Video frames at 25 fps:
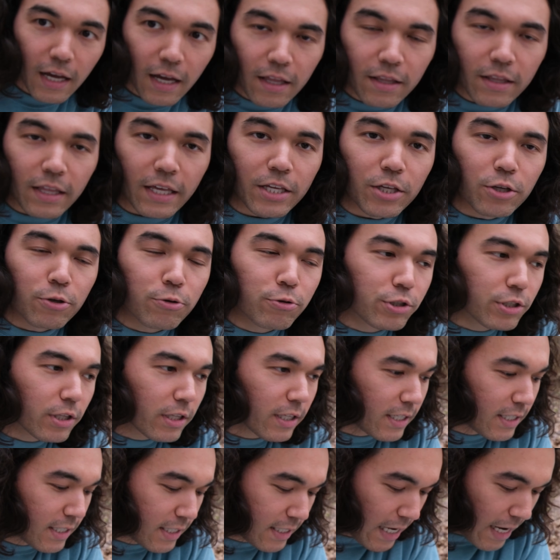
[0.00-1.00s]
They
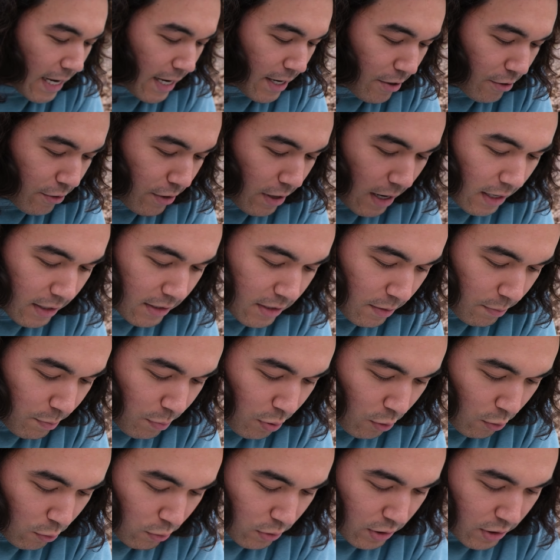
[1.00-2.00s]
usually say you're not
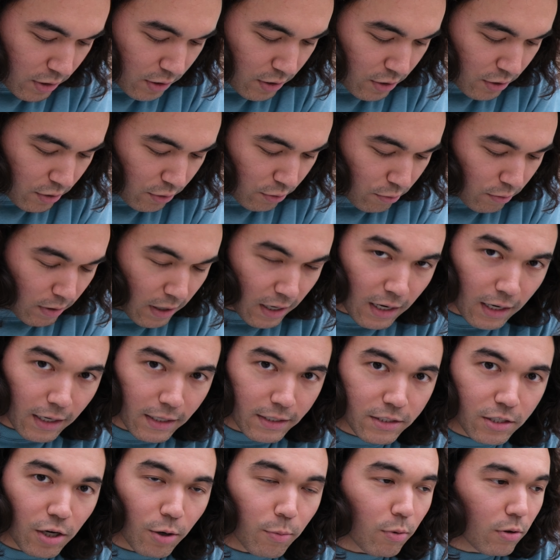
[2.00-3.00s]
supposed to
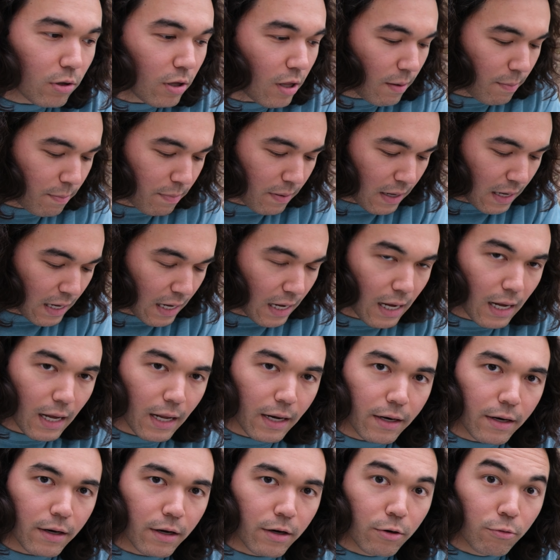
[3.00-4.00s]
double up
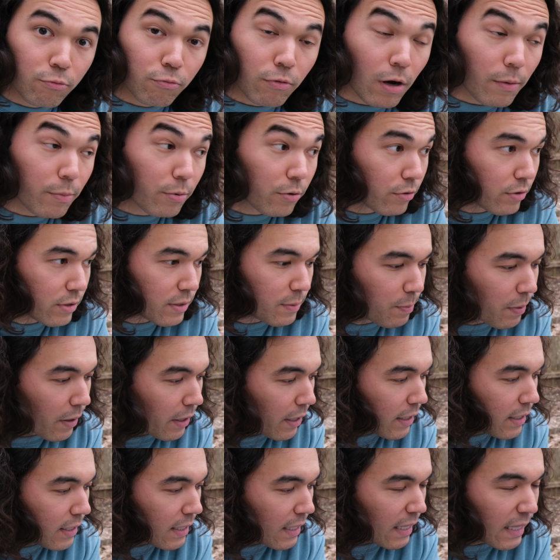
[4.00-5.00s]
on rubbers,
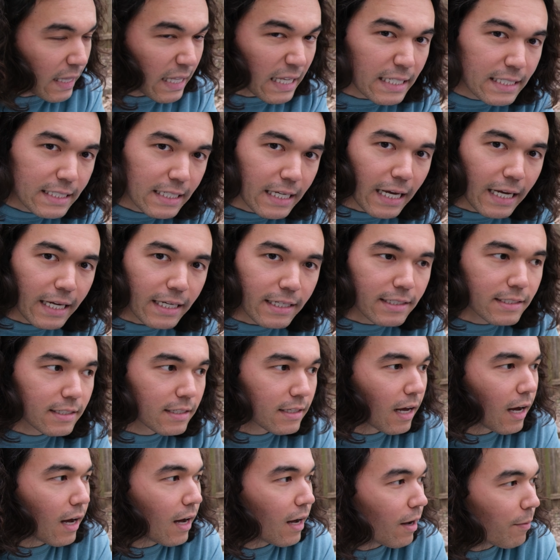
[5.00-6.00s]
but in this case,
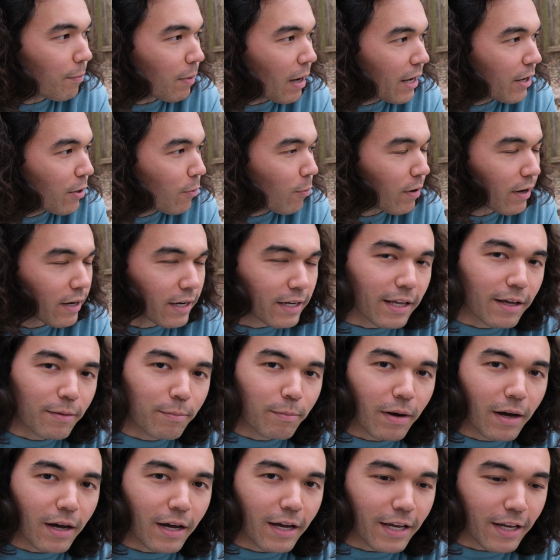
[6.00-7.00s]
I don't want to get
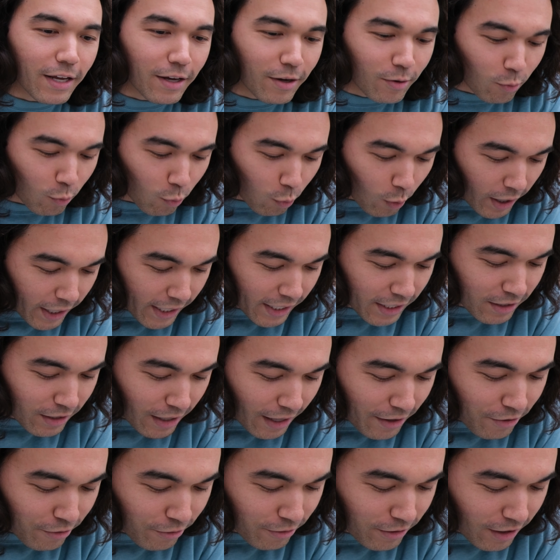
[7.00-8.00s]
my white
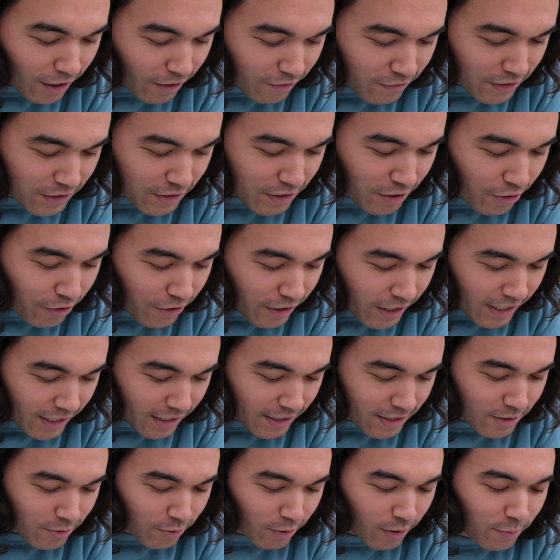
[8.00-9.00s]
leather gloves dirty,
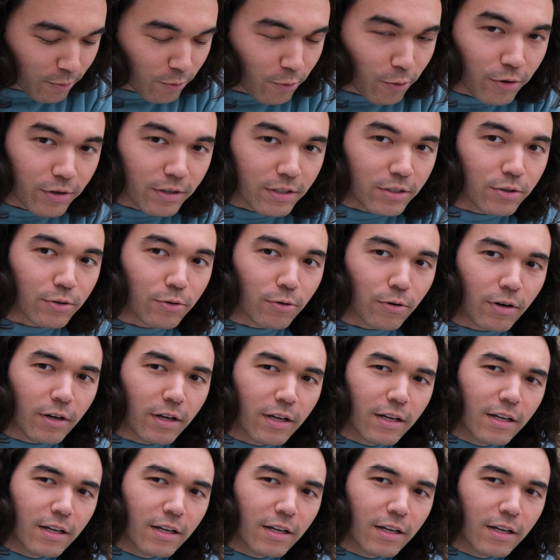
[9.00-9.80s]
so I'm going to